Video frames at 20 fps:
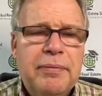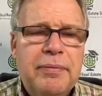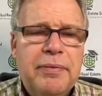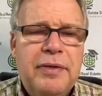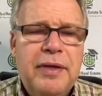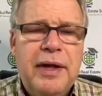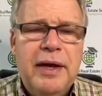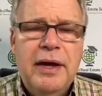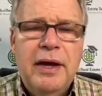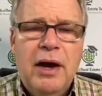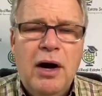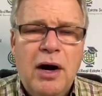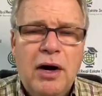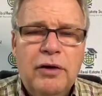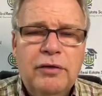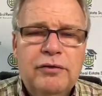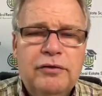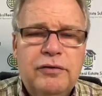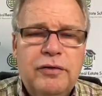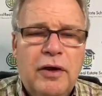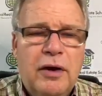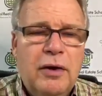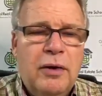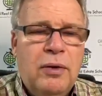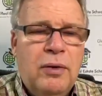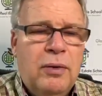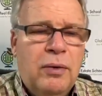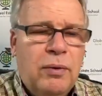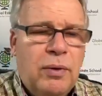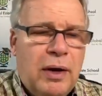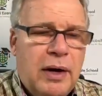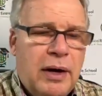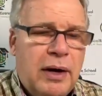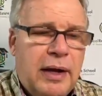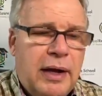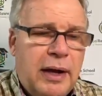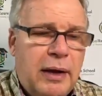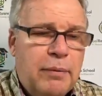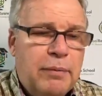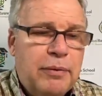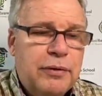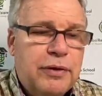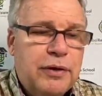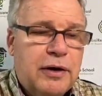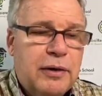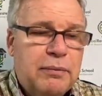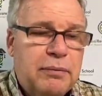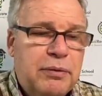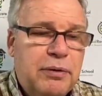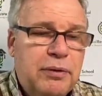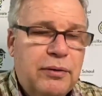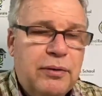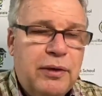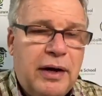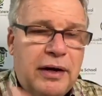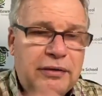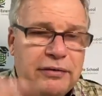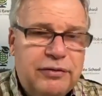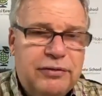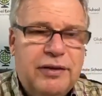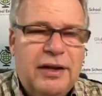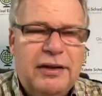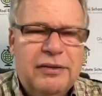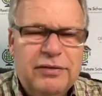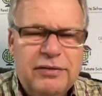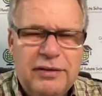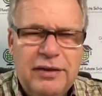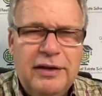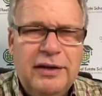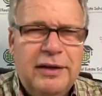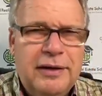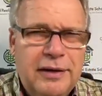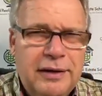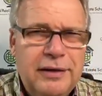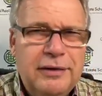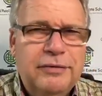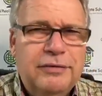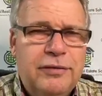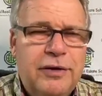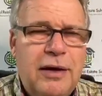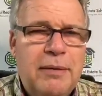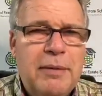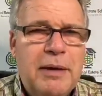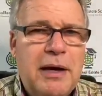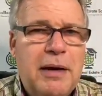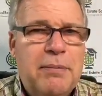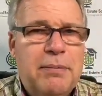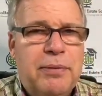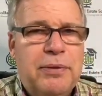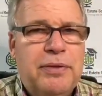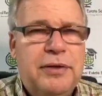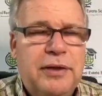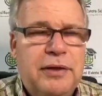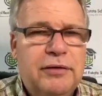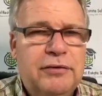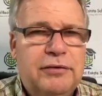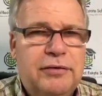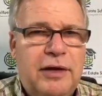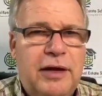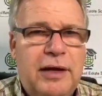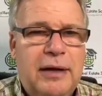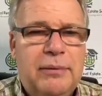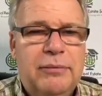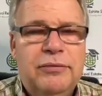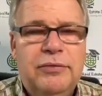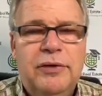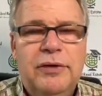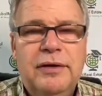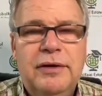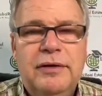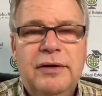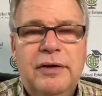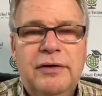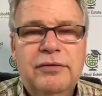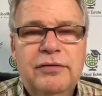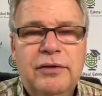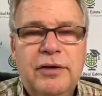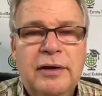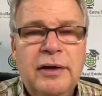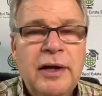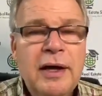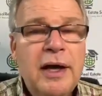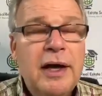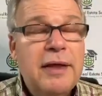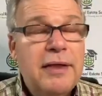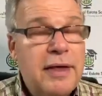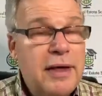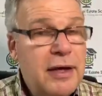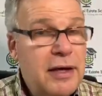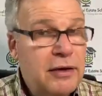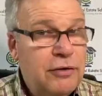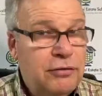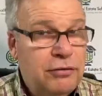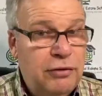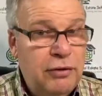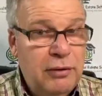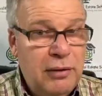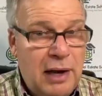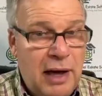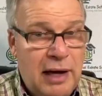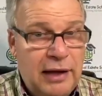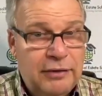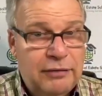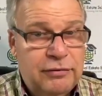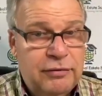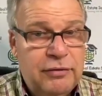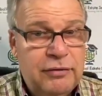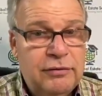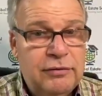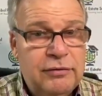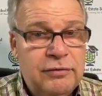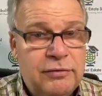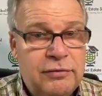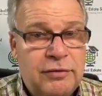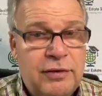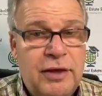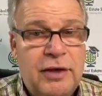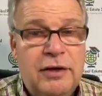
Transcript: They also help with the computerized testing, at least coming up with the exams and the testing. They issue license